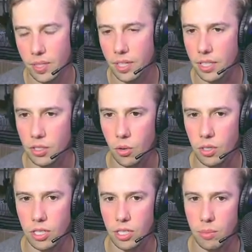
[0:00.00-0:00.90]
It's known
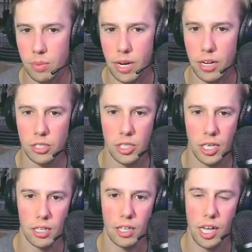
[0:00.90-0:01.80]
as the Lemaire
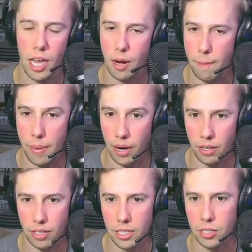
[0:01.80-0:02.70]
Channel and
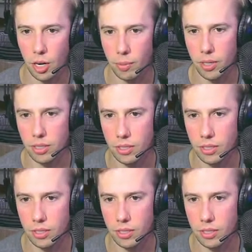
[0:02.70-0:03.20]
Paradise Harbor.